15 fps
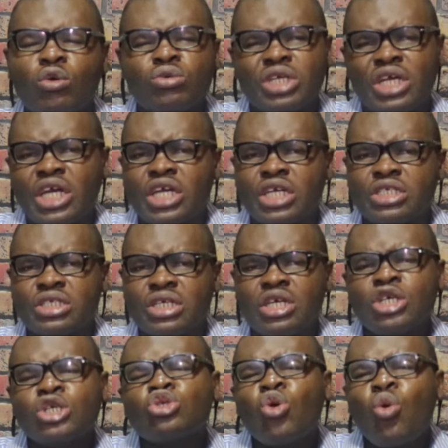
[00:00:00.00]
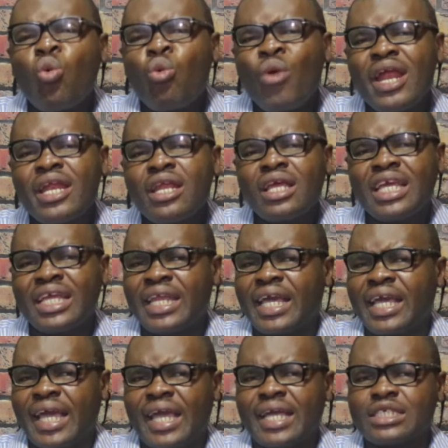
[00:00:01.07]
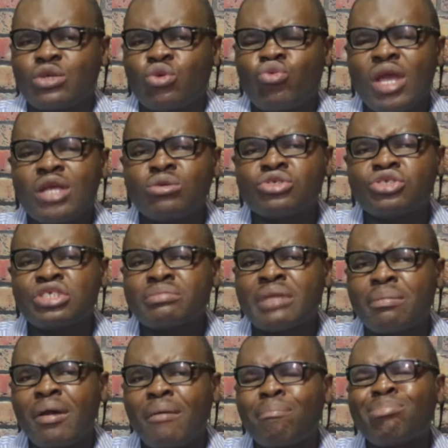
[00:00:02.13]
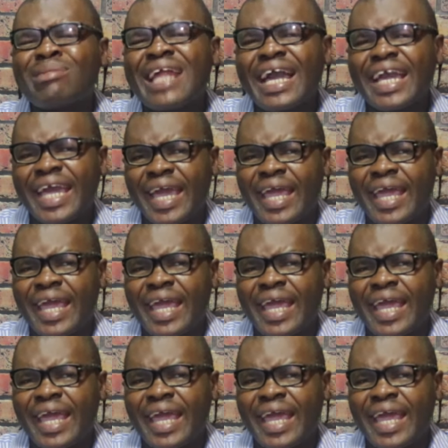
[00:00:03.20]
old age. So when in a case where you dream about black